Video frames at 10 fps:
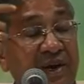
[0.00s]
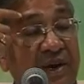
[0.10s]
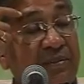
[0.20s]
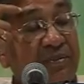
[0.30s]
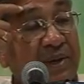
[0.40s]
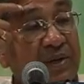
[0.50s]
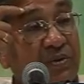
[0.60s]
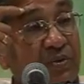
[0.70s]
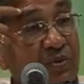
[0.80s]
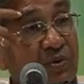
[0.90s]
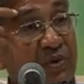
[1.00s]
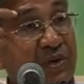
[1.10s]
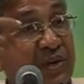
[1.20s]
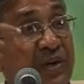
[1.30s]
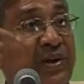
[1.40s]
and my own
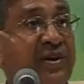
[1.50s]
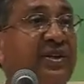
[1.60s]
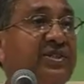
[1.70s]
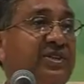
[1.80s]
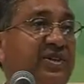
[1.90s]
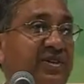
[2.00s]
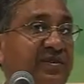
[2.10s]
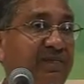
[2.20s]
inner nature.